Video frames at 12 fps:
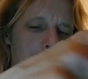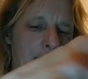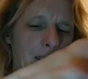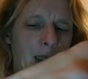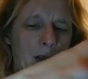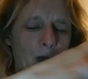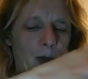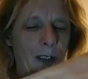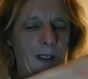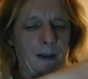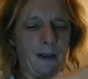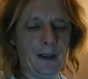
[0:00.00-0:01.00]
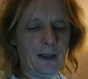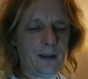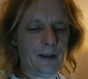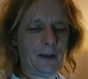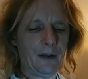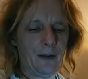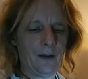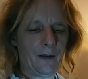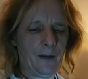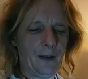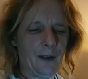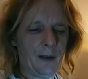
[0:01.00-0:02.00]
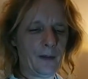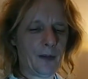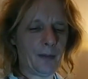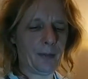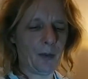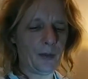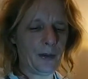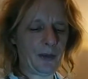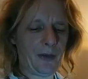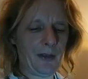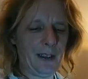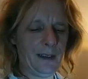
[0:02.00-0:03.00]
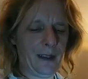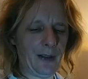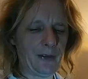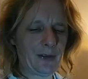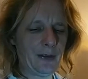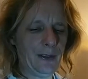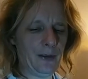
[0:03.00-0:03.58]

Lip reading: getting on to the bonus 3 discs here,